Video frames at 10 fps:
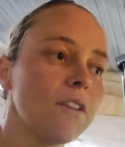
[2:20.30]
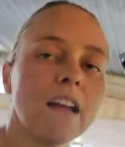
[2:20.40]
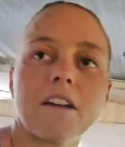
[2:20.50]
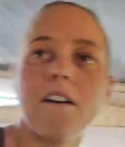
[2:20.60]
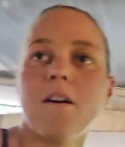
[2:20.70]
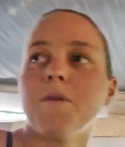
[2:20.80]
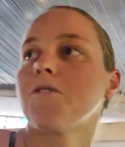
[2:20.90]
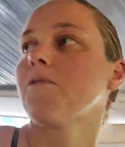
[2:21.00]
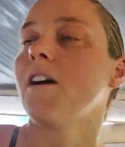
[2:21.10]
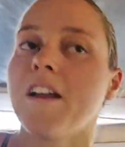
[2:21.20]
or like go home and do
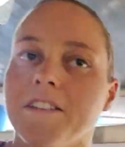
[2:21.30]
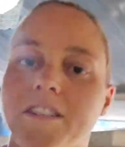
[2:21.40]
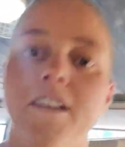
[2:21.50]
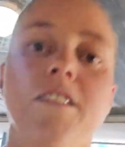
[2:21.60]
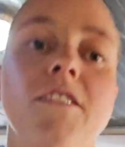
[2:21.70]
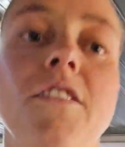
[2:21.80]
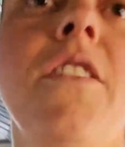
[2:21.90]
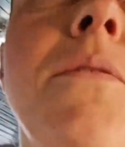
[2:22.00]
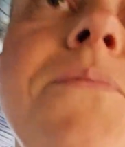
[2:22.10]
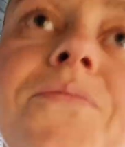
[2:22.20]
a ride instead.
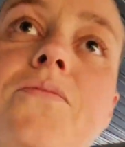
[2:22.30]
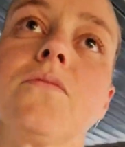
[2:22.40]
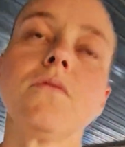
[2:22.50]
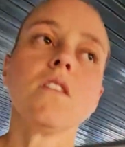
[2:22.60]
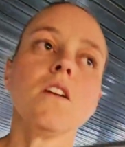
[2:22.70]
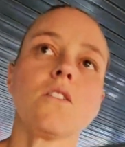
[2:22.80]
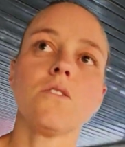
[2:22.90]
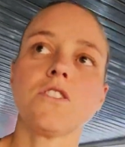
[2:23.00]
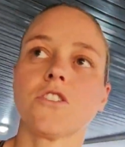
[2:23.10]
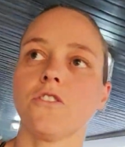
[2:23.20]
So
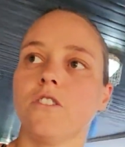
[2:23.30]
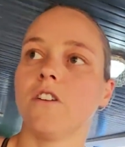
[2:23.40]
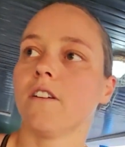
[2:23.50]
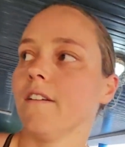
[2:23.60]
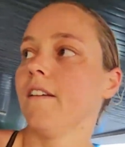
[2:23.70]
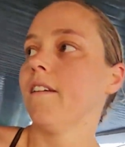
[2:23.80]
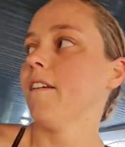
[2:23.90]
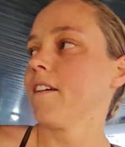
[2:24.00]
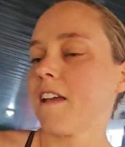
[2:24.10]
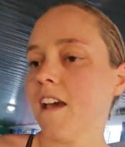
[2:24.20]
good to
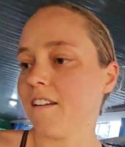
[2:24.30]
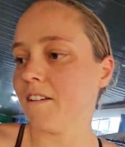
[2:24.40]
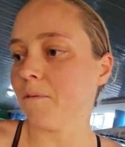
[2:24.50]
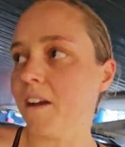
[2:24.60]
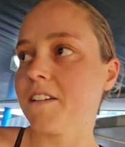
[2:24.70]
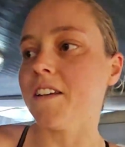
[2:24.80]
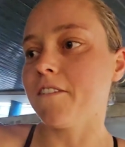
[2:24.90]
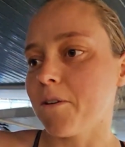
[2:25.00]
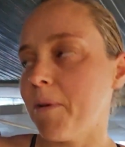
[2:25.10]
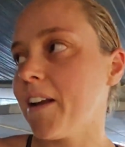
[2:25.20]
get it one done
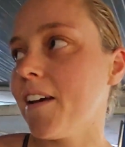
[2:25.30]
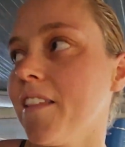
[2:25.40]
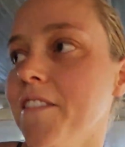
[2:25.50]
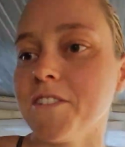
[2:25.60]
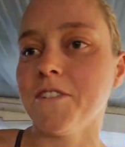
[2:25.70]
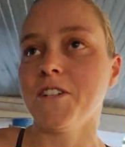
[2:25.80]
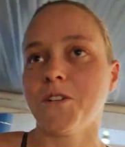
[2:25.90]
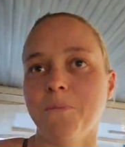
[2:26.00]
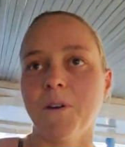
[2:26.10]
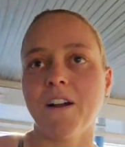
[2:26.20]
on a Monday, then there's only
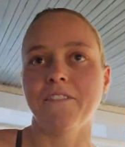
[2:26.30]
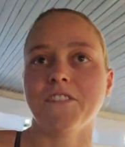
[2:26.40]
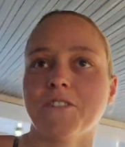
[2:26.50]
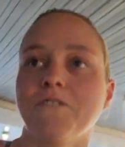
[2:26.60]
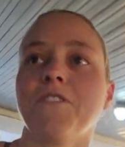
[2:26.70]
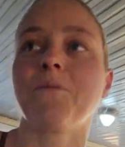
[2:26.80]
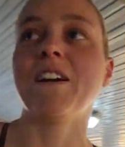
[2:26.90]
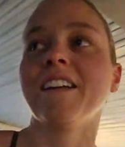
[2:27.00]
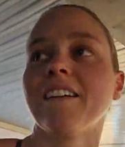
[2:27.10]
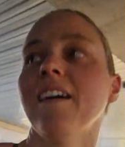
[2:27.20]
2 more I have to do for the
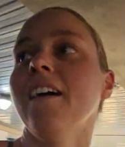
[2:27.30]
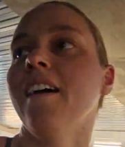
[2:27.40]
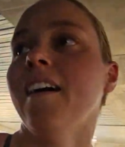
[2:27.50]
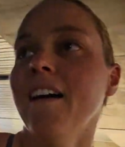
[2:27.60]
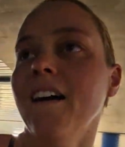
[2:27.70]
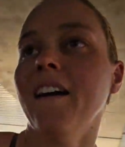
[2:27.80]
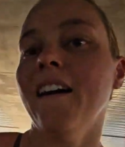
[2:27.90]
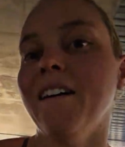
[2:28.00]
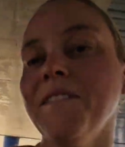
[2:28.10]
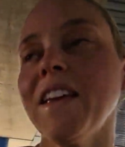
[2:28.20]
week.
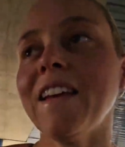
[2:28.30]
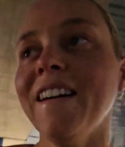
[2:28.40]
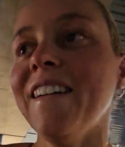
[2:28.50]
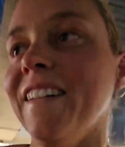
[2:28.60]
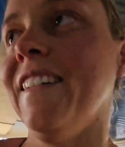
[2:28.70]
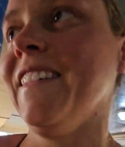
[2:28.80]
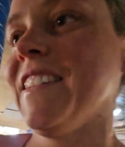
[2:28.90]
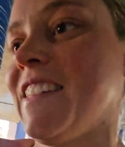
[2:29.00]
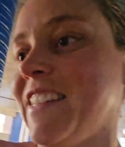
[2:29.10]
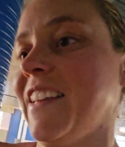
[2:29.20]

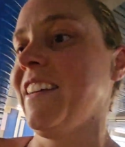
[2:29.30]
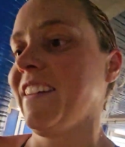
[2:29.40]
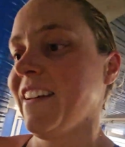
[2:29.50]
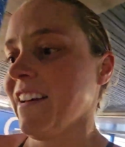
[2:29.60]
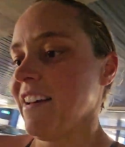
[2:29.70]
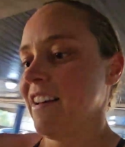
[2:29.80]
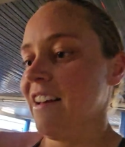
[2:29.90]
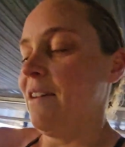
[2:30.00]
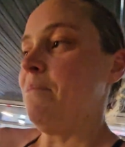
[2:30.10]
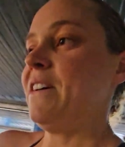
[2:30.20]
Yes.
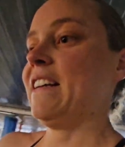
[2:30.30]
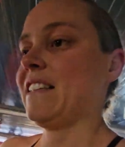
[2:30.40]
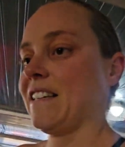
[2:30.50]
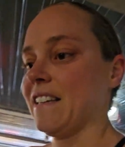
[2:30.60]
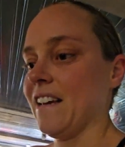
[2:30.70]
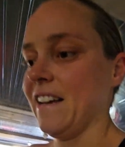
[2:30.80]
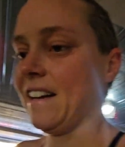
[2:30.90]
But